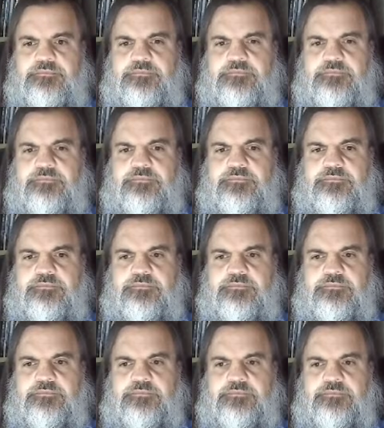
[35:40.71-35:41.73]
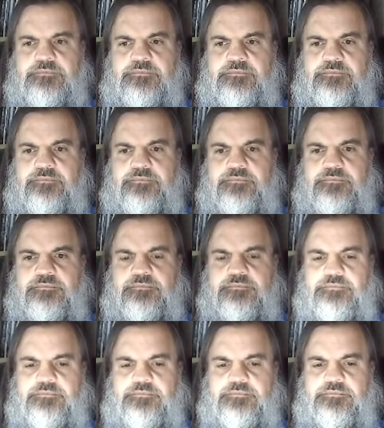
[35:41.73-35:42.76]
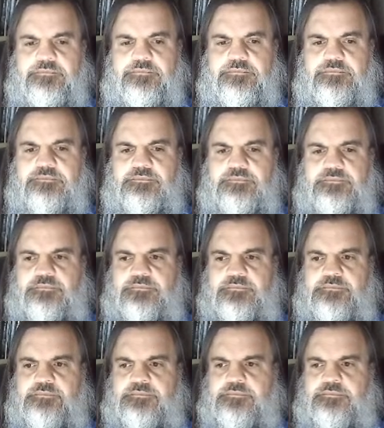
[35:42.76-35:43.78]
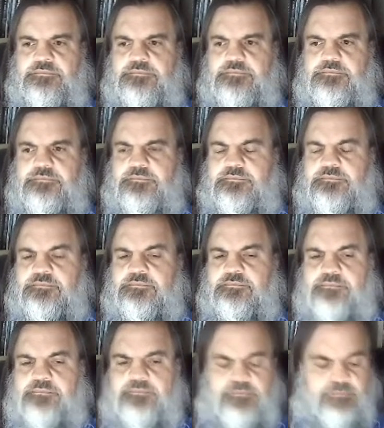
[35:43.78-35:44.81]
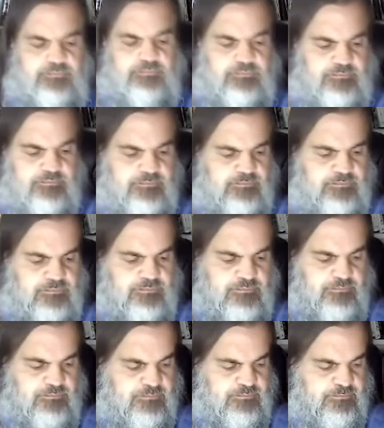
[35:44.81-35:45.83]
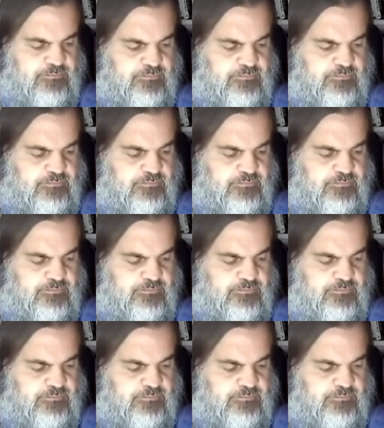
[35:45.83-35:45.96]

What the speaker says: (silent)